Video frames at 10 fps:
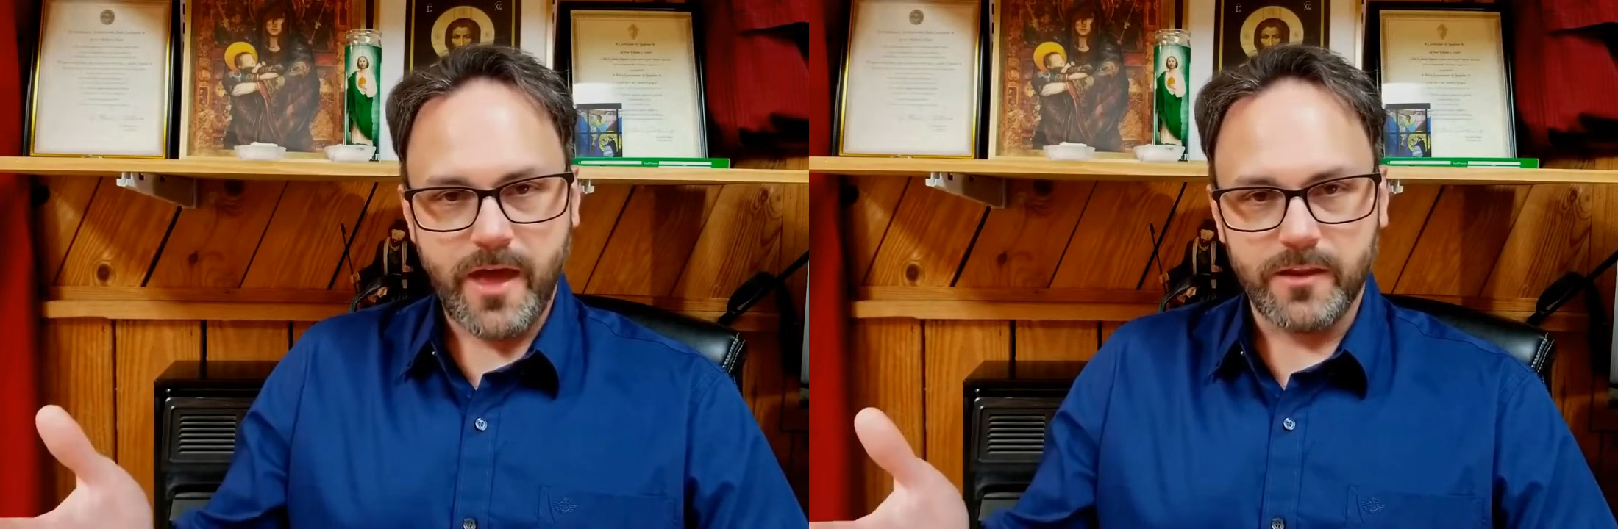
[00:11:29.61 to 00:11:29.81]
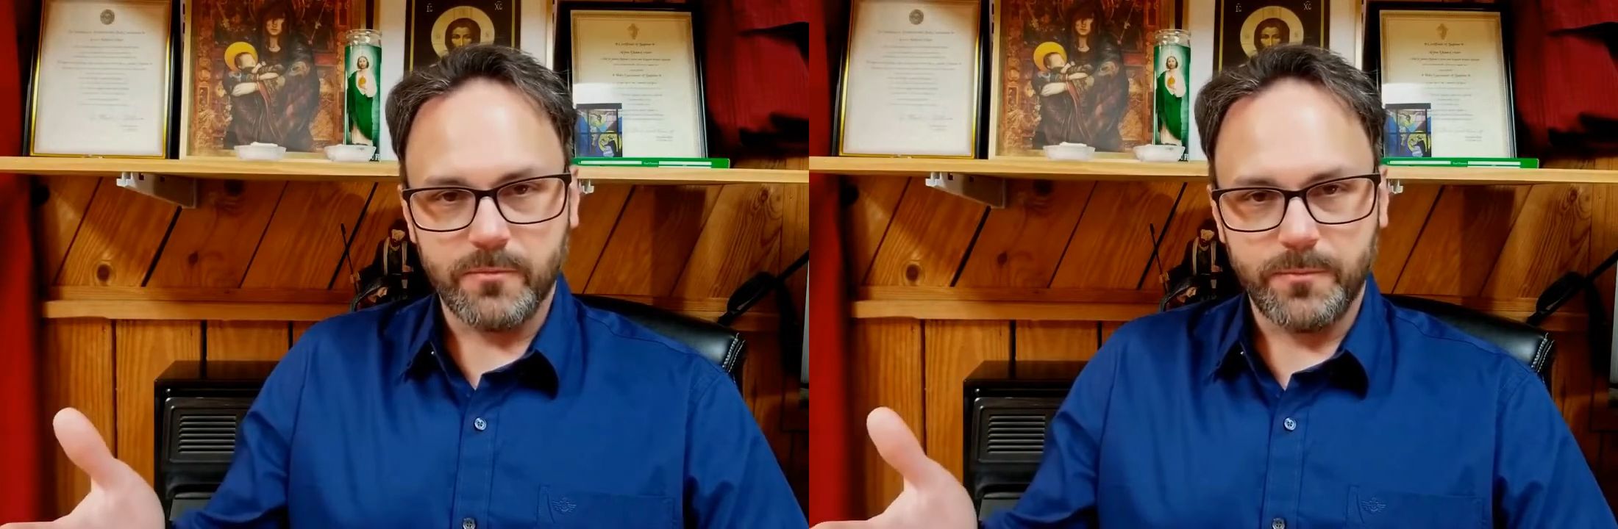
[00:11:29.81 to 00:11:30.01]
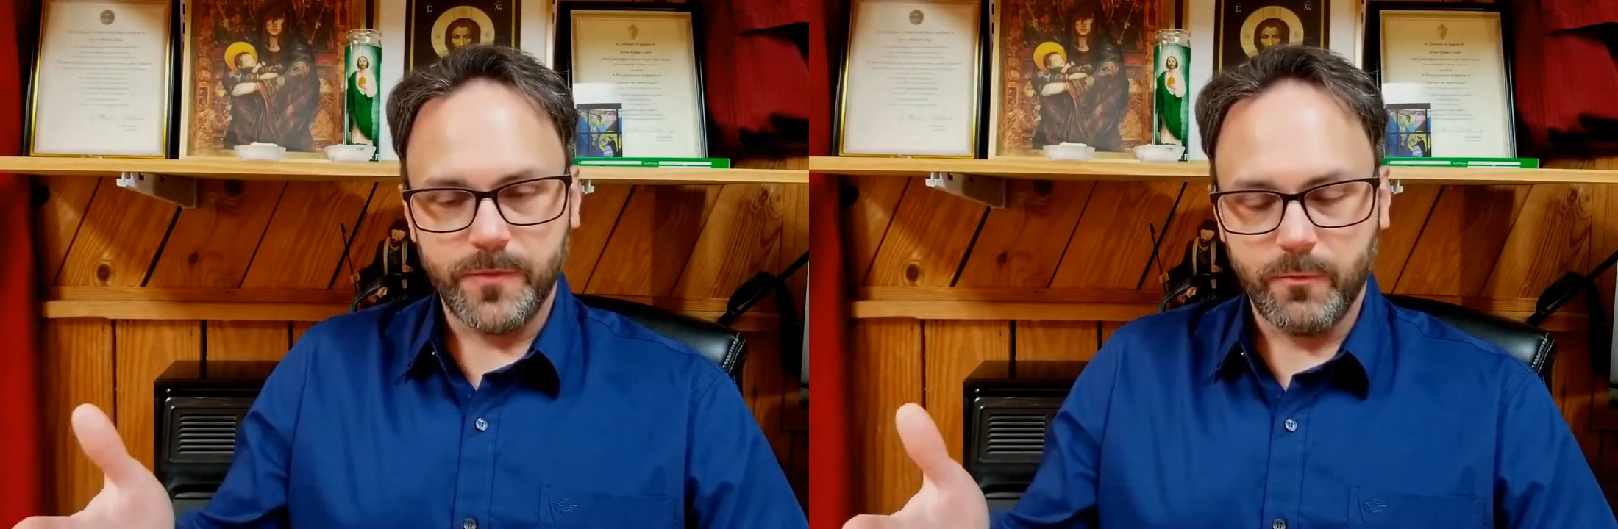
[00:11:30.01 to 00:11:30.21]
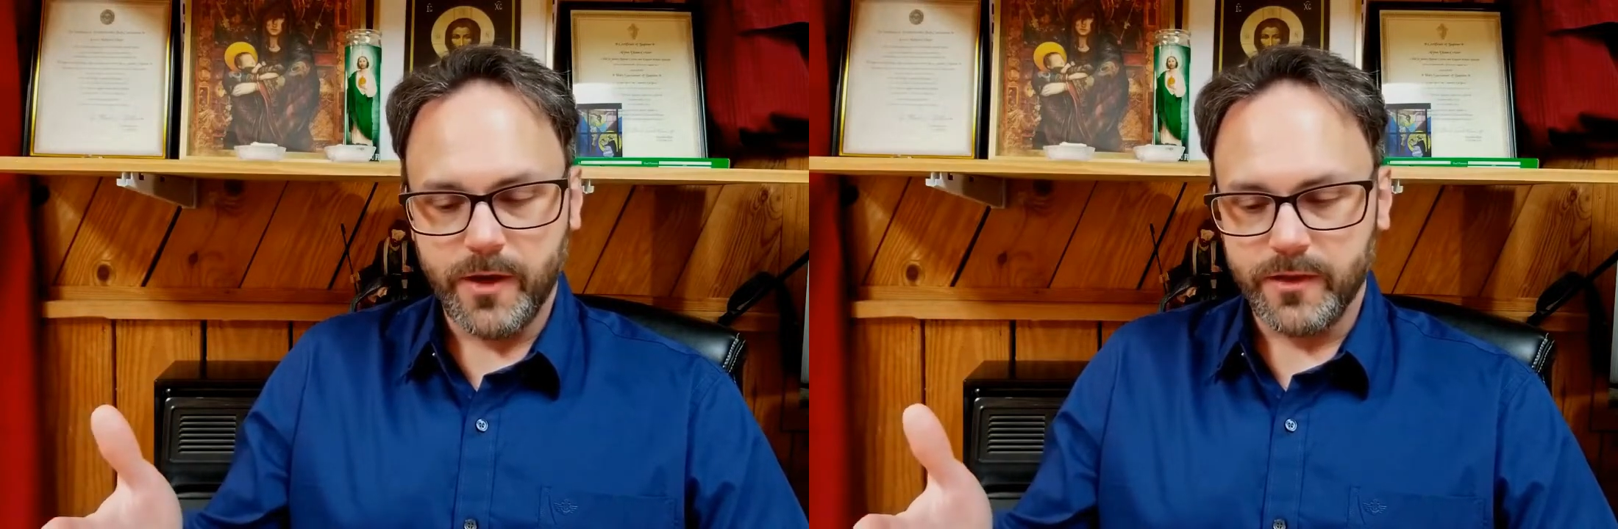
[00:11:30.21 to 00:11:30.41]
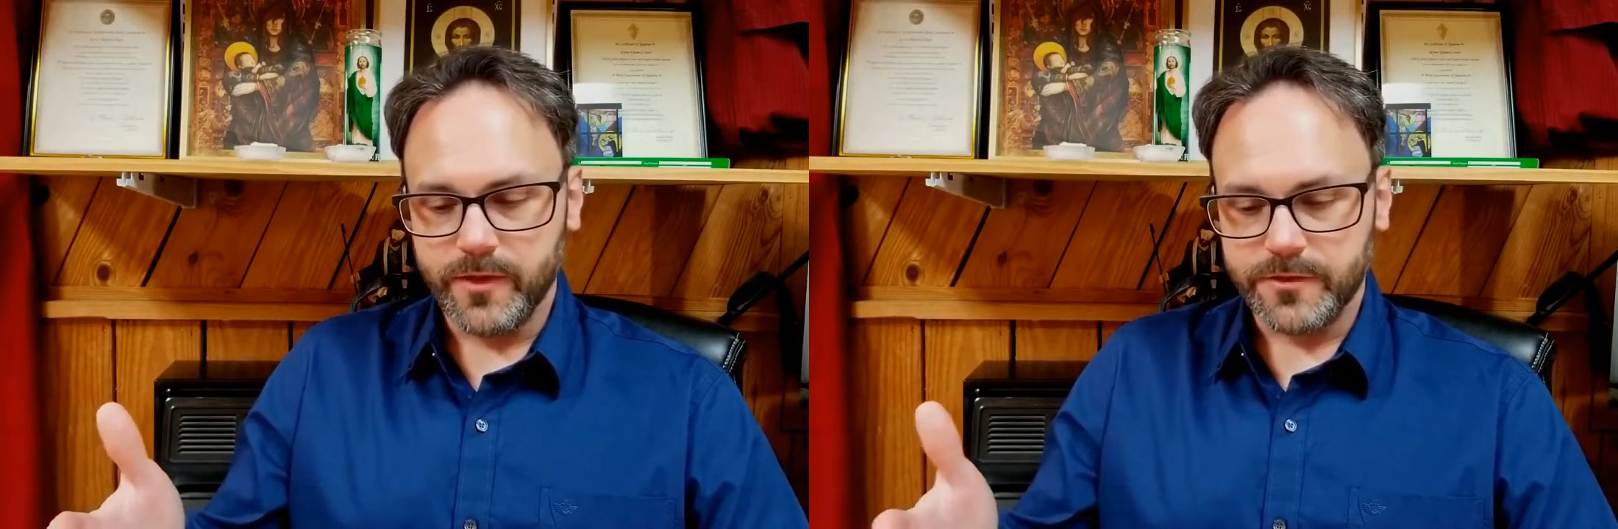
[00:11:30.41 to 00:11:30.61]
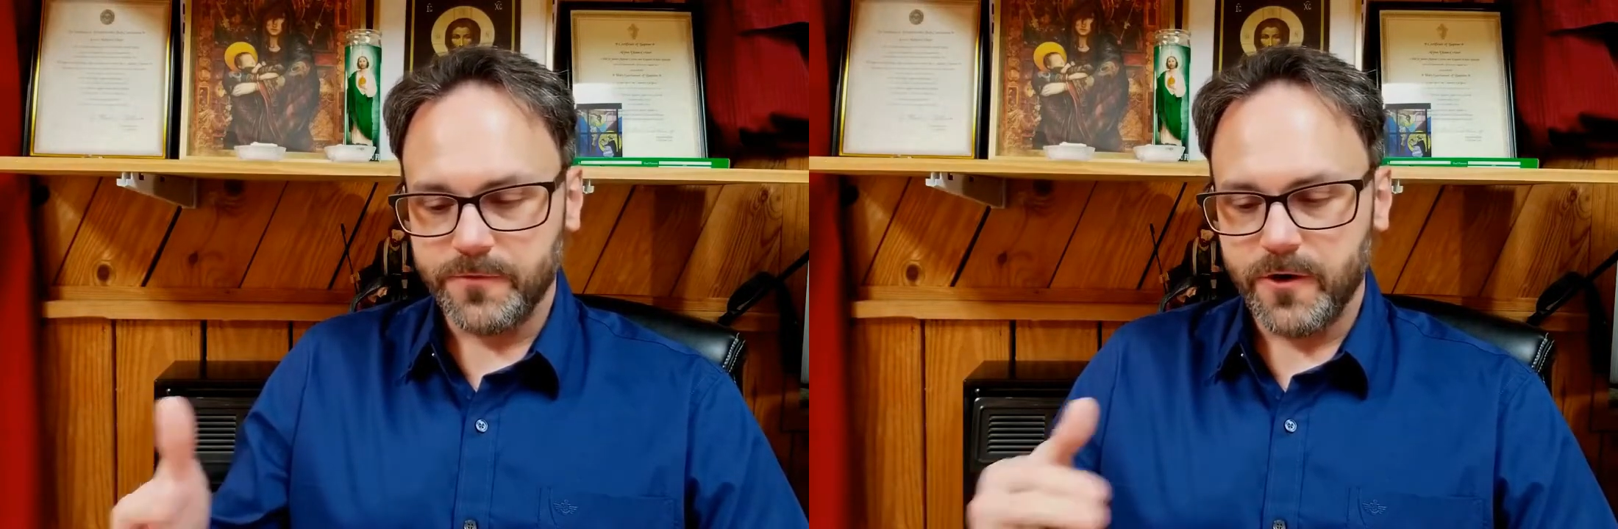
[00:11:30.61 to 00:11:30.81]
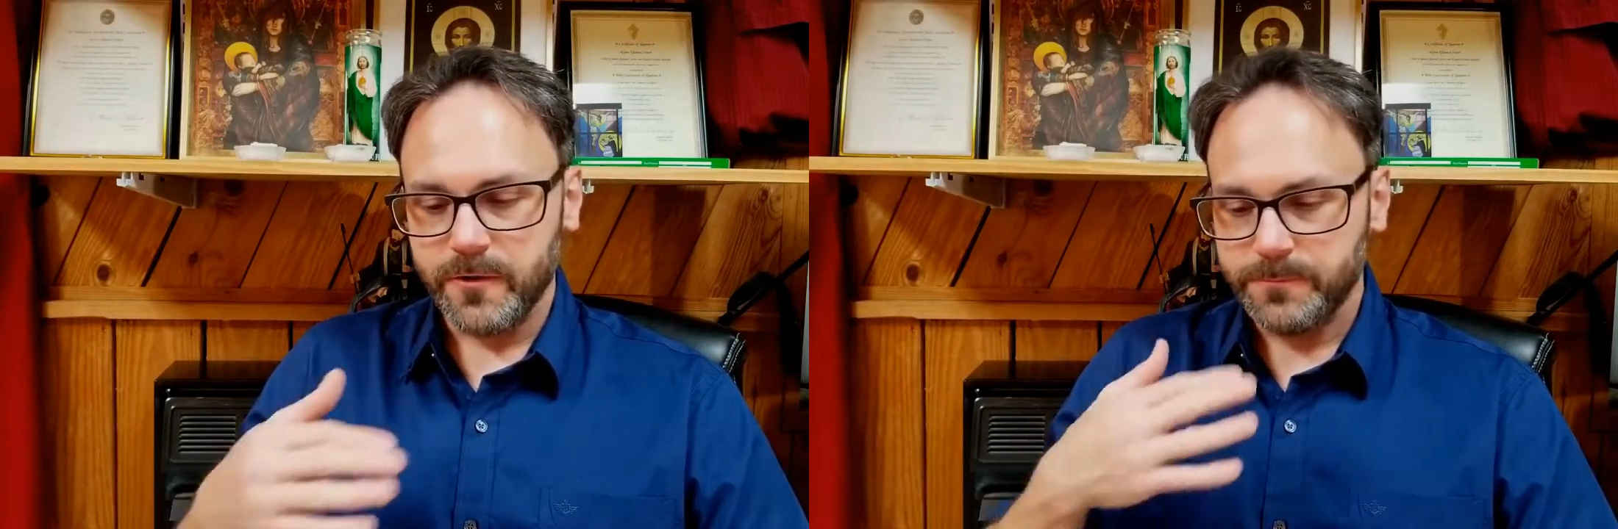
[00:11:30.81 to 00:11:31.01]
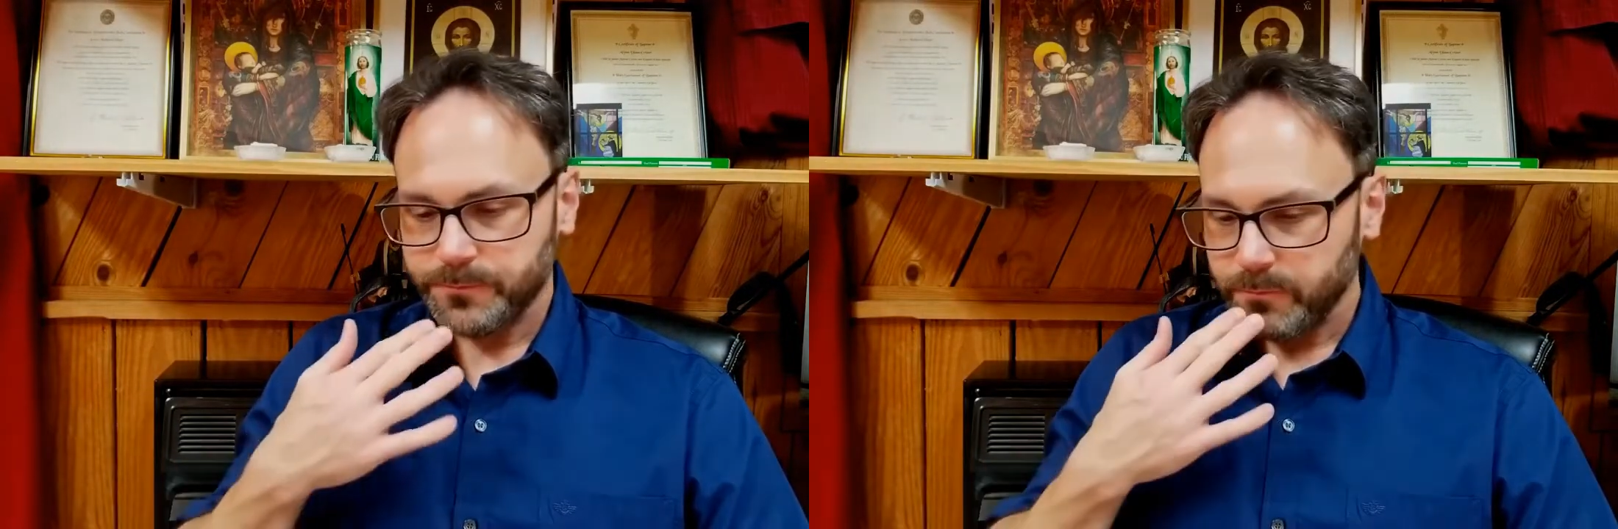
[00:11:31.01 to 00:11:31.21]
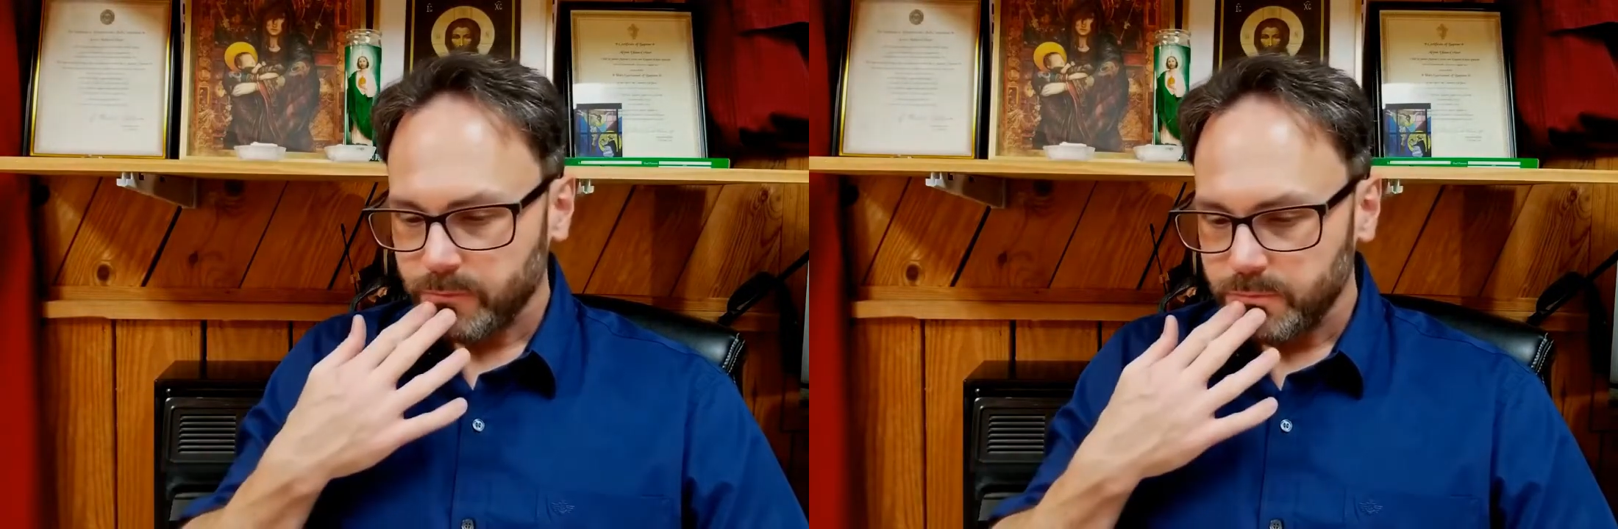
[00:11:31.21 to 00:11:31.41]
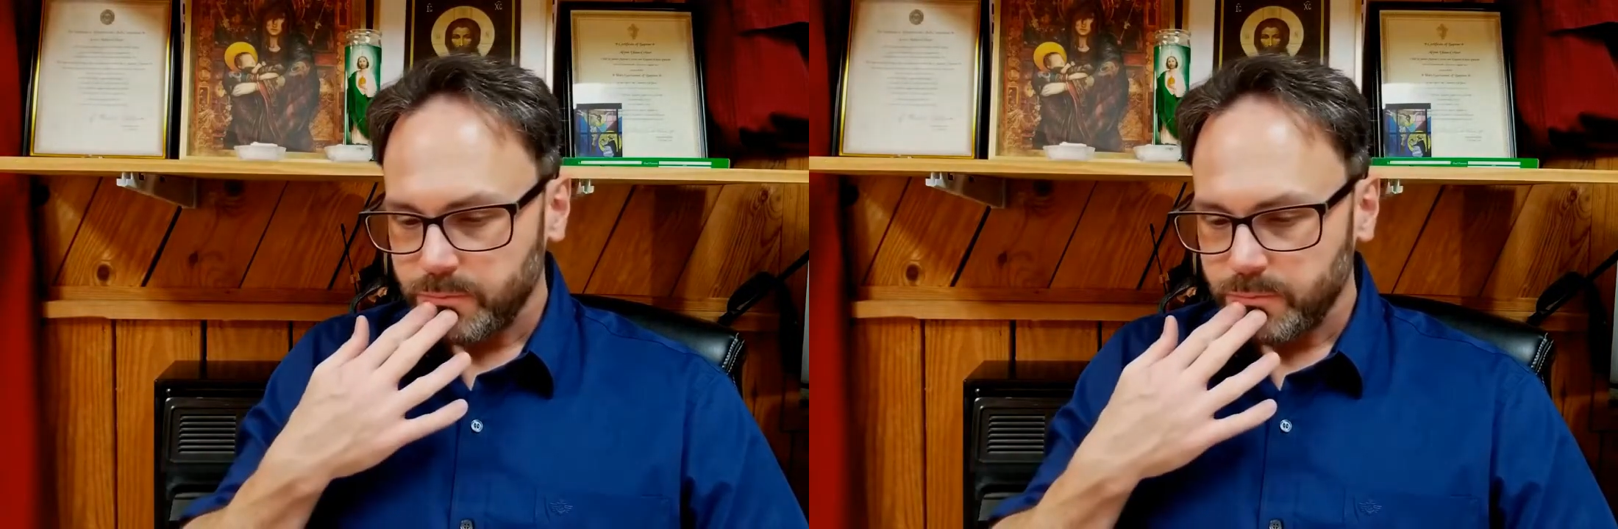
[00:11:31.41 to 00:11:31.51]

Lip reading: had at the wedding thus far.